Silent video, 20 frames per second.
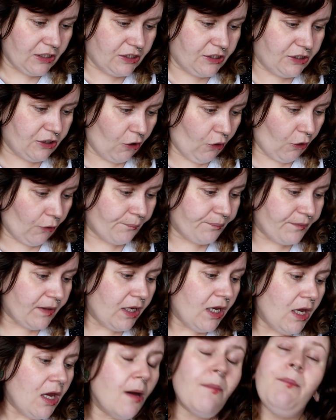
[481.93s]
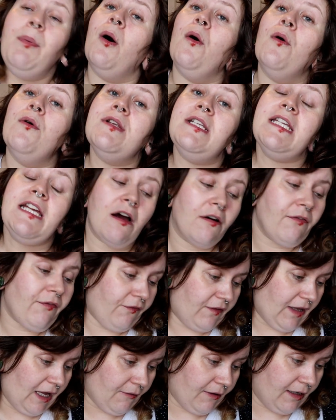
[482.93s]
So, posy of
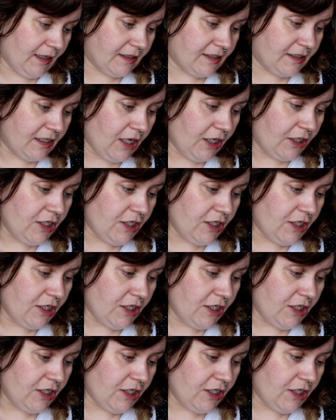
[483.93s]
flowers.